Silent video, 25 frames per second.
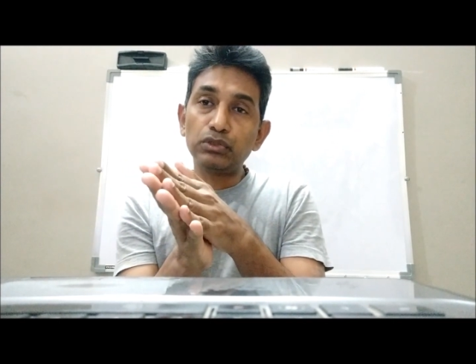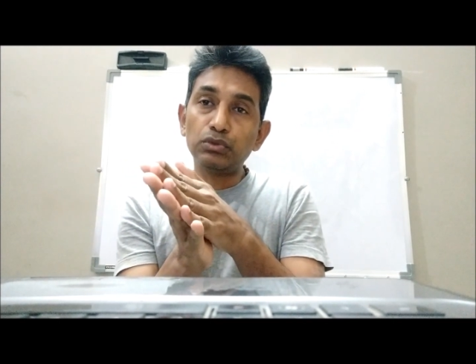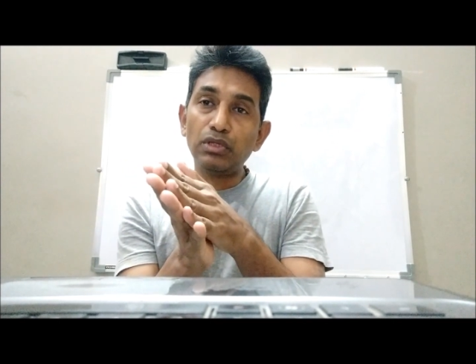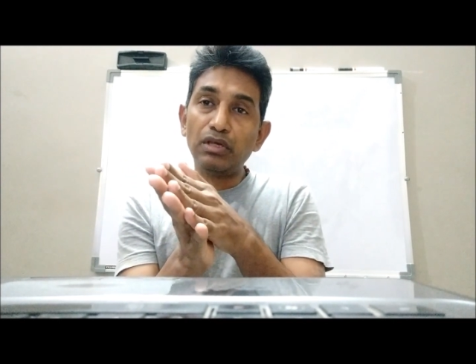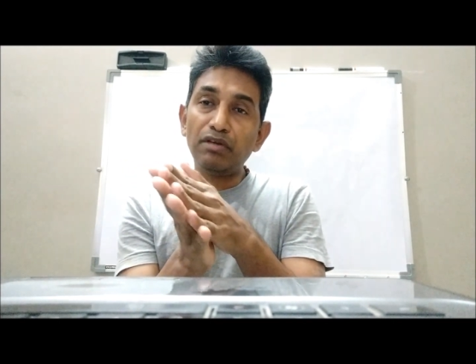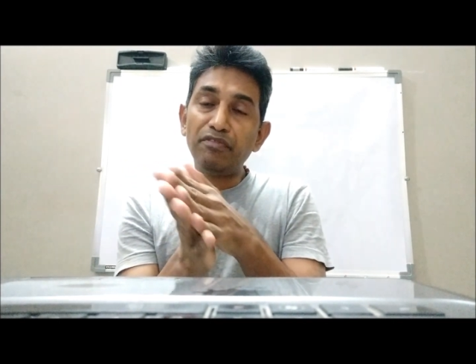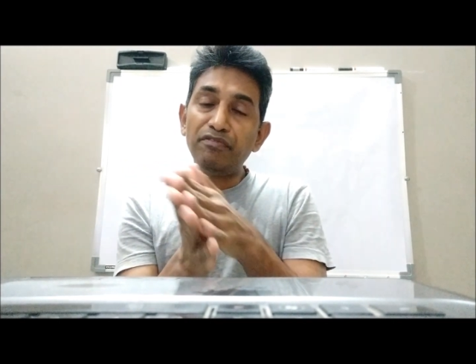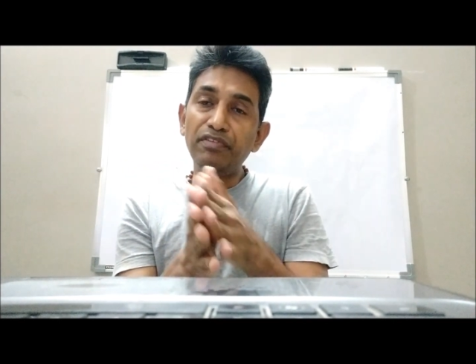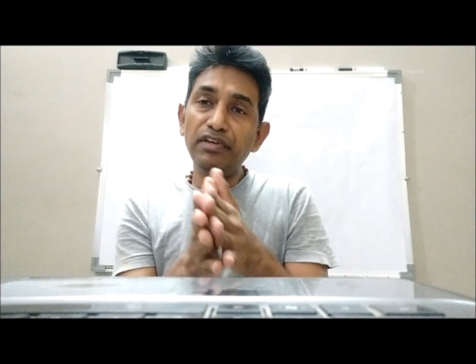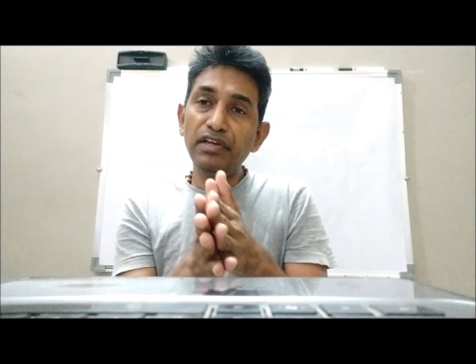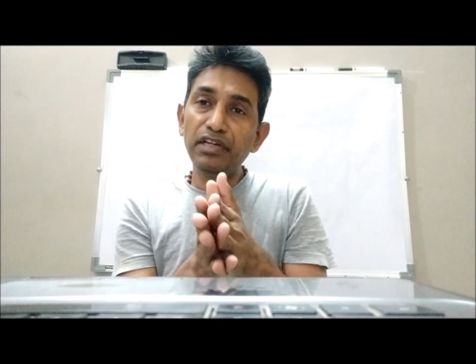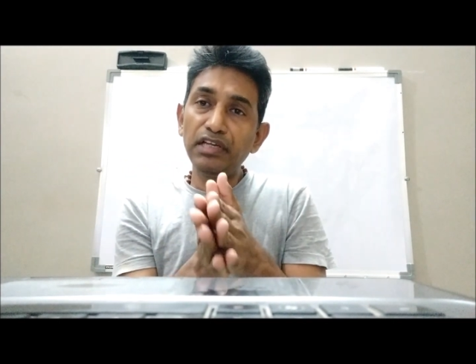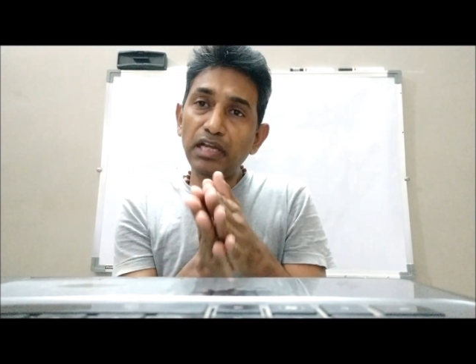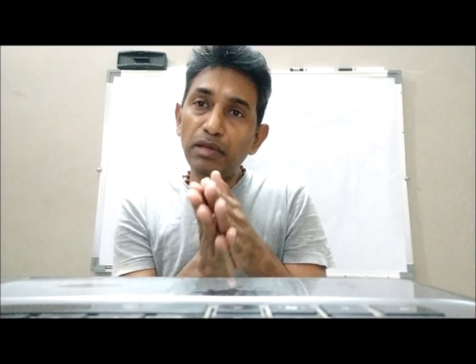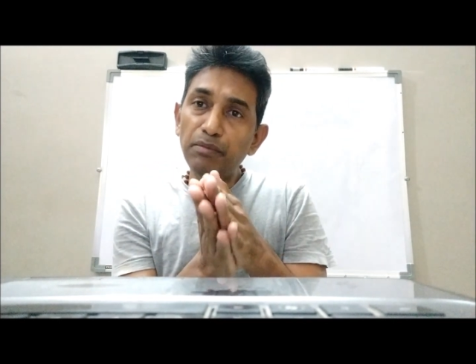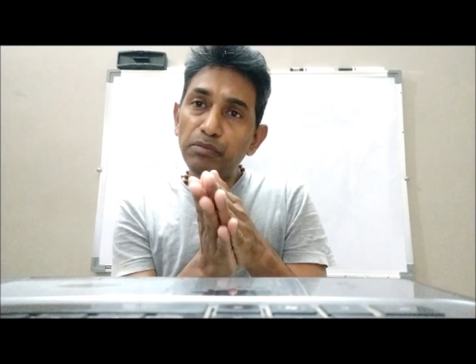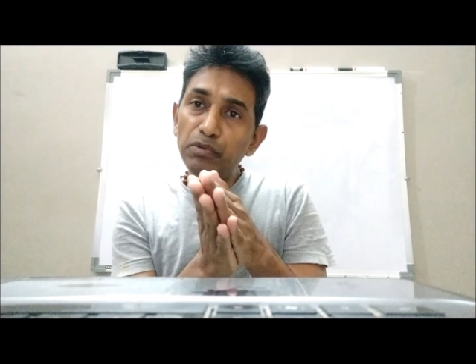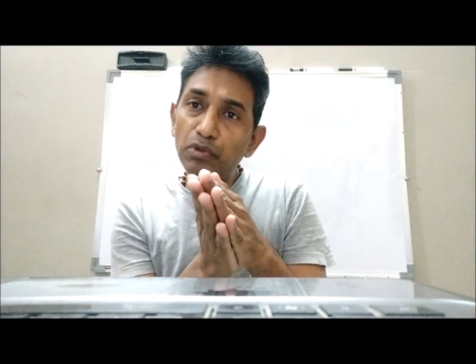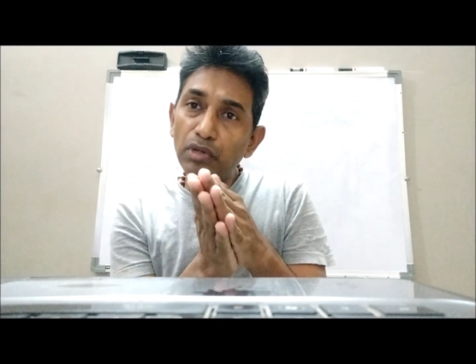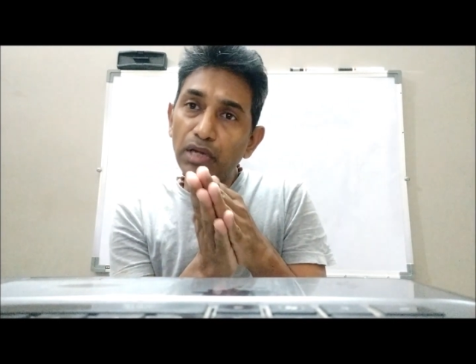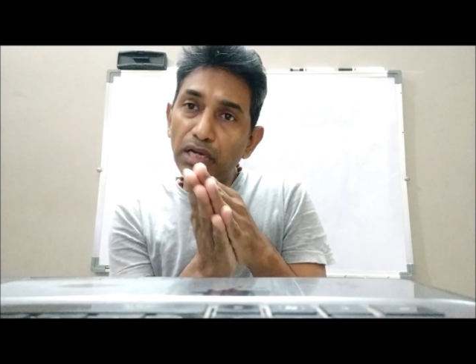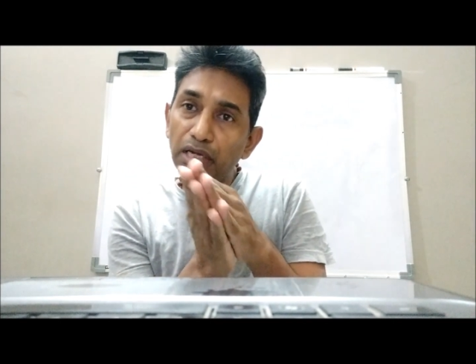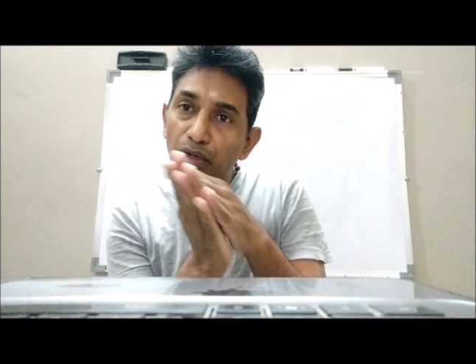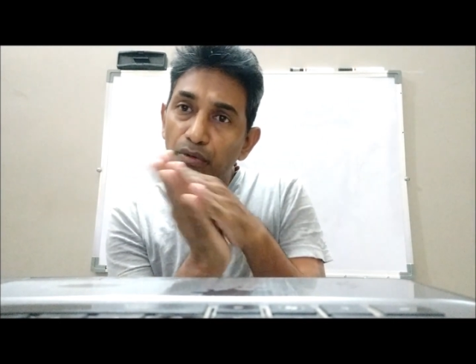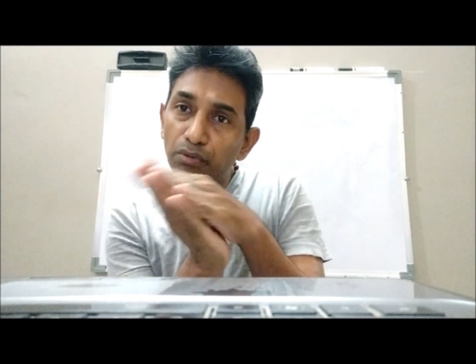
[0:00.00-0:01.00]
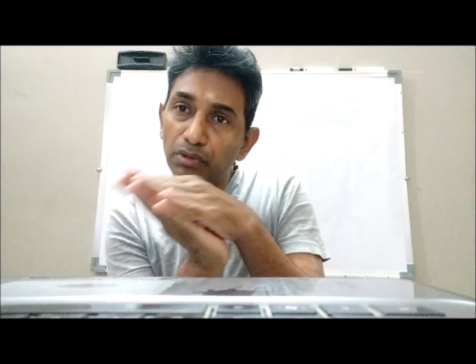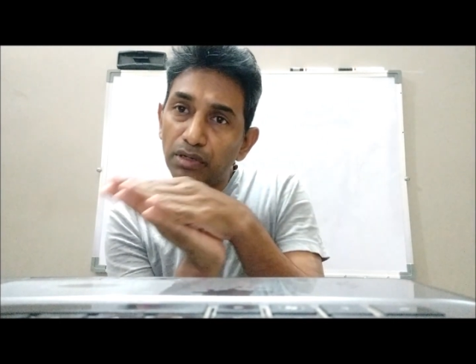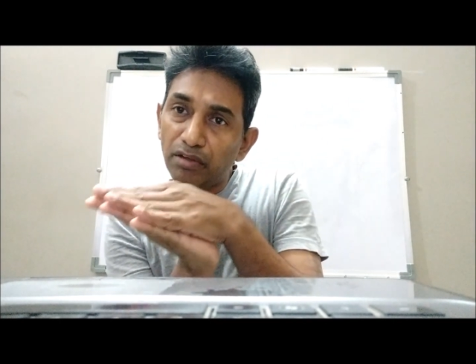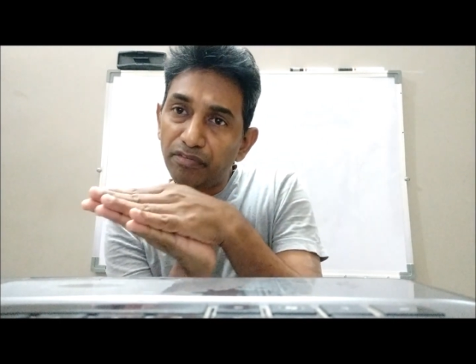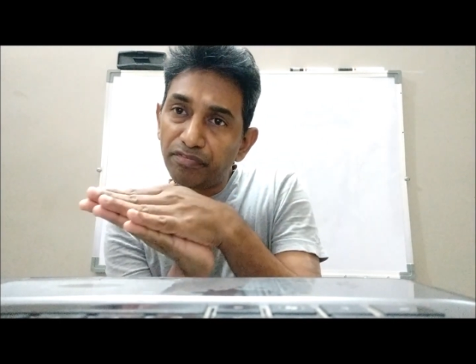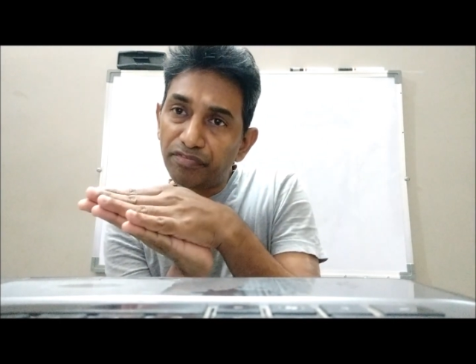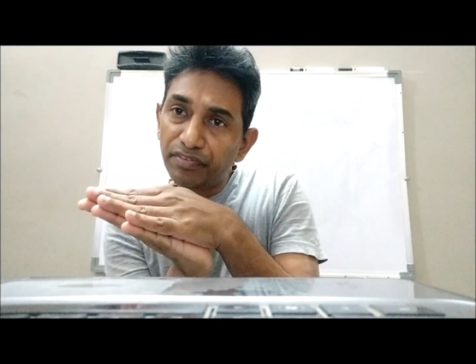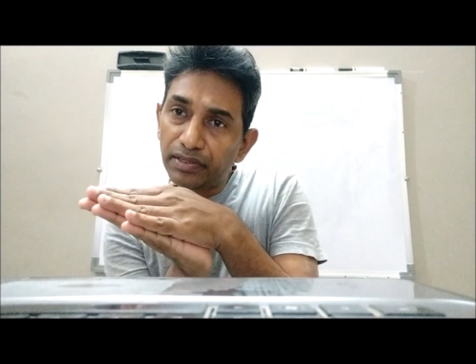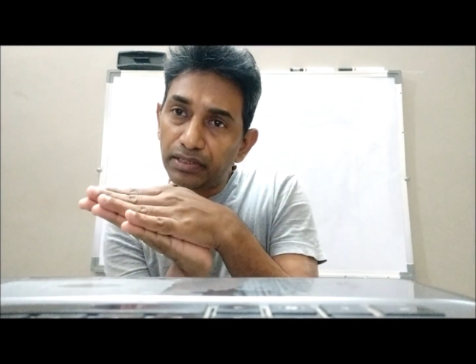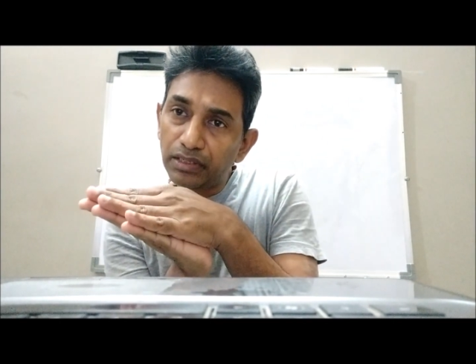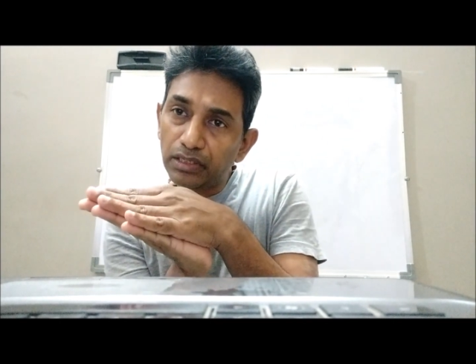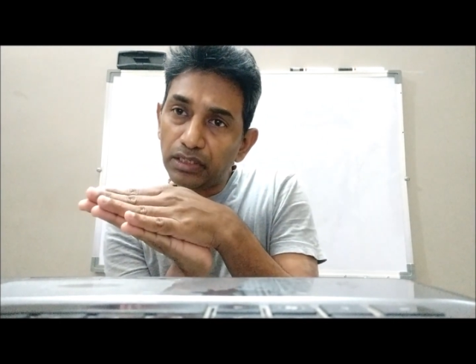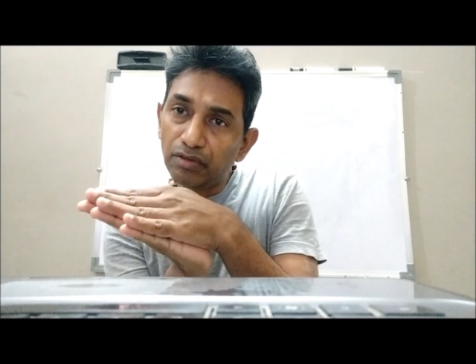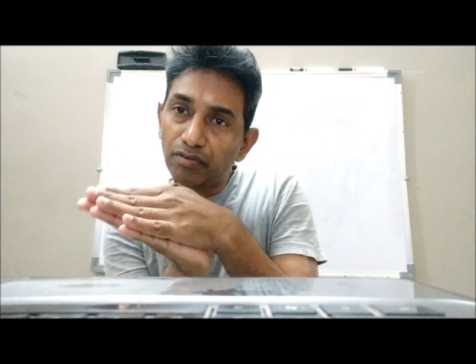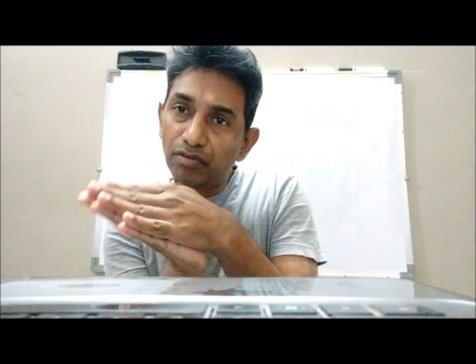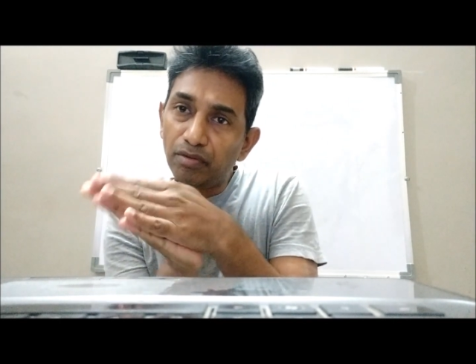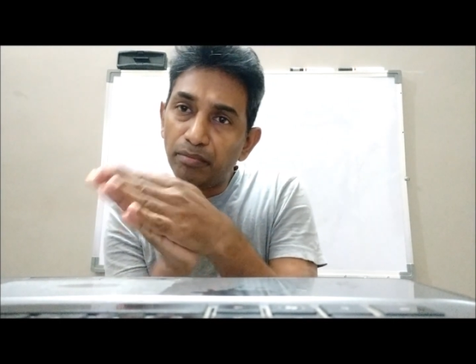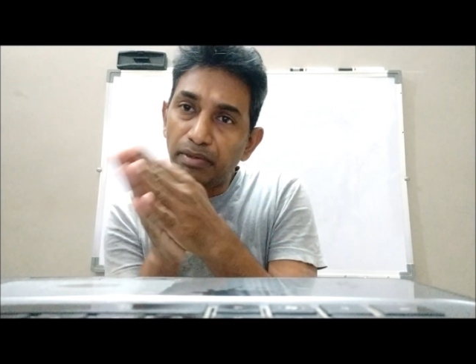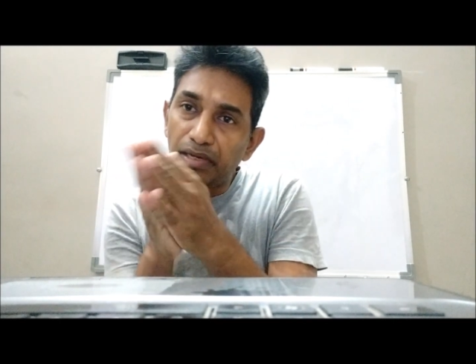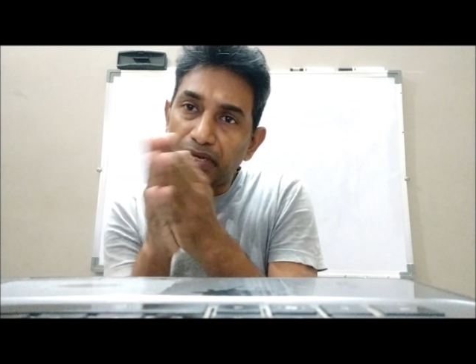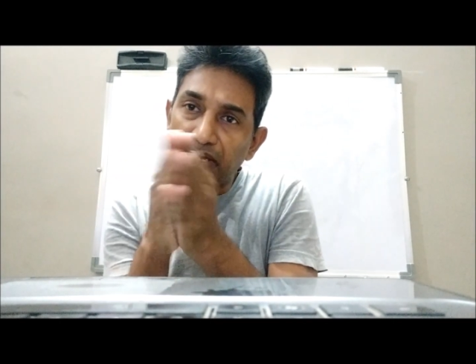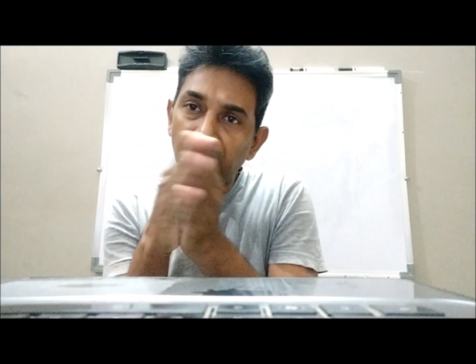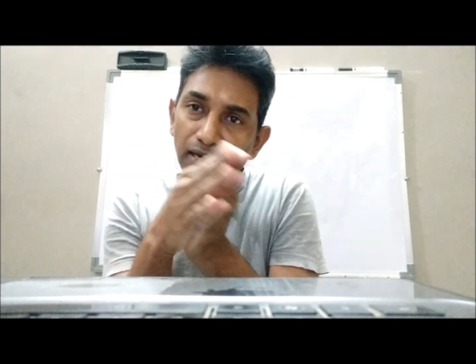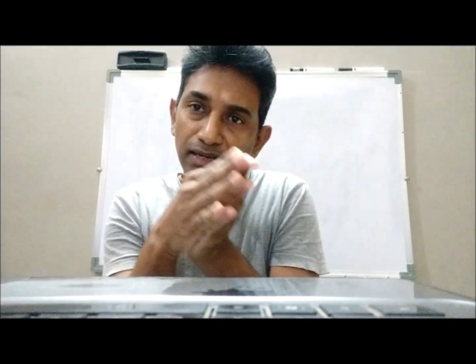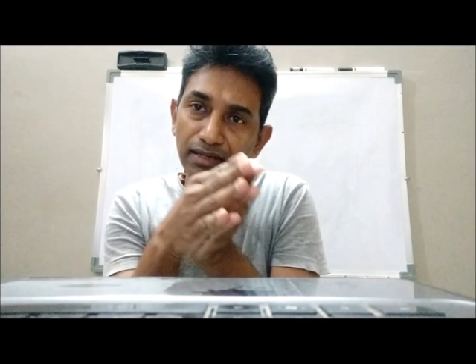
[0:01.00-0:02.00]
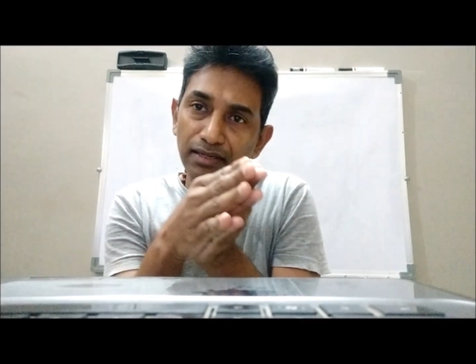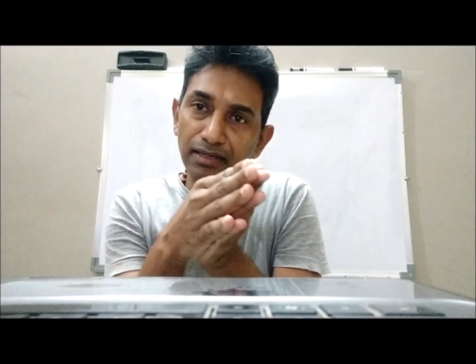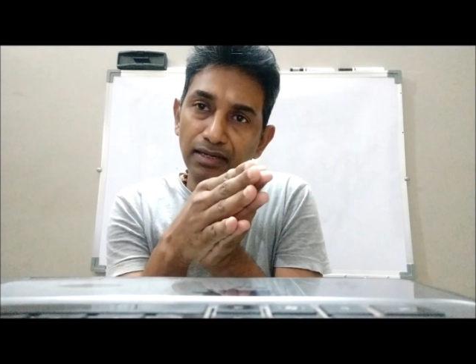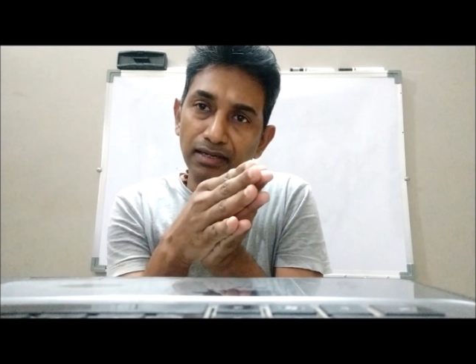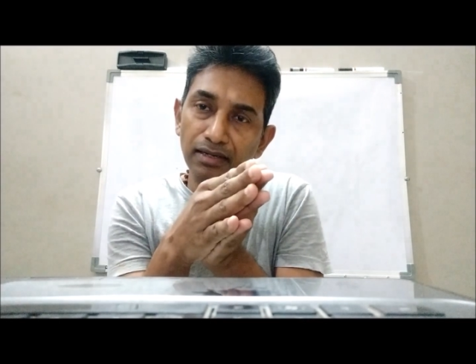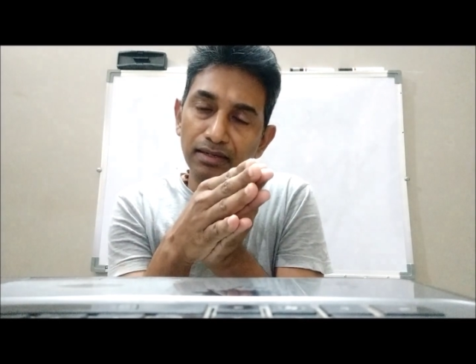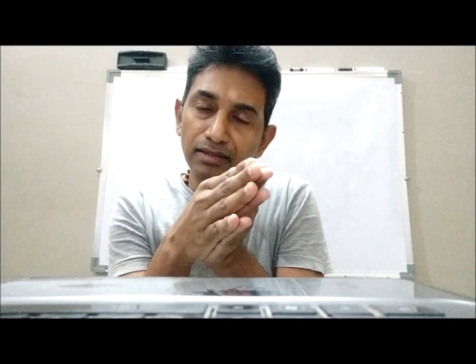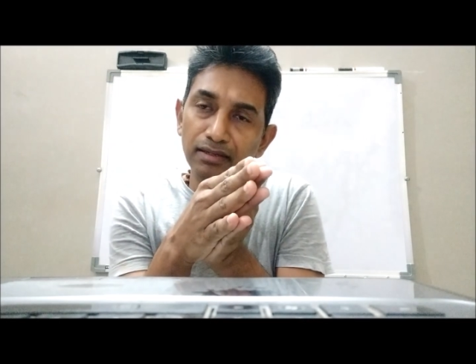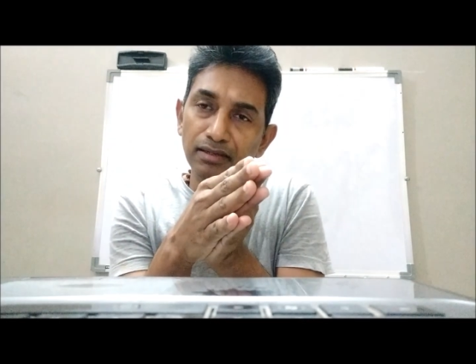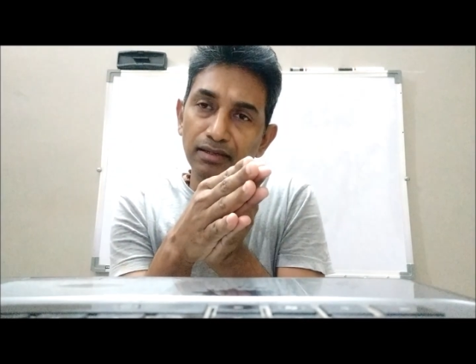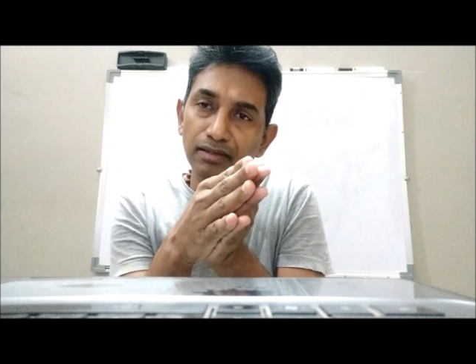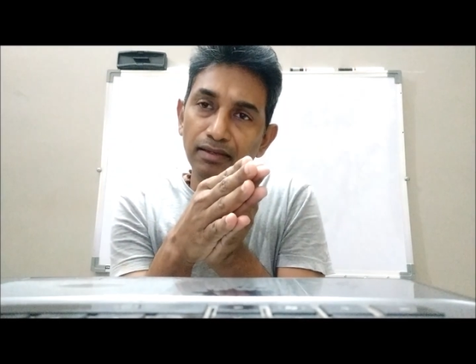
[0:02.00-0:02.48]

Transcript: So every time you get out of it, you will be corrected.